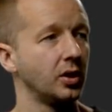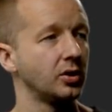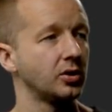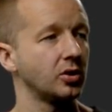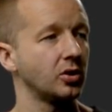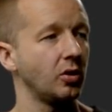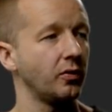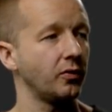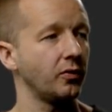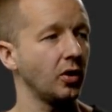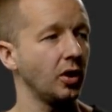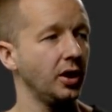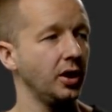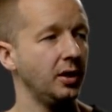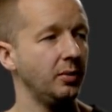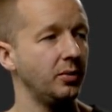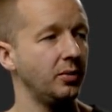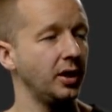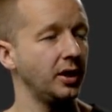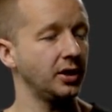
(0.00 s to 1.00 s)
So for our
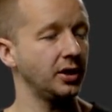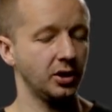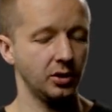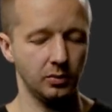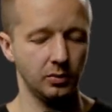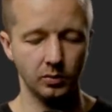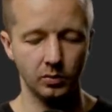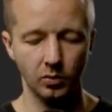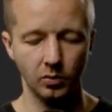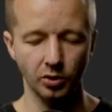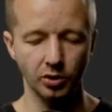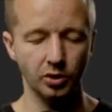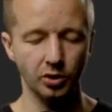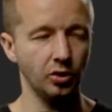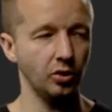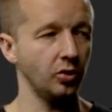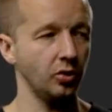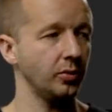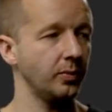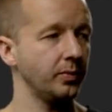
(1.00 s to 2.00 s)
image, we'll
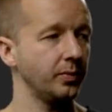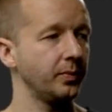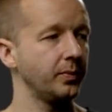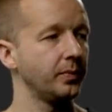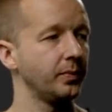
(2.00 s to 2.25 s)
do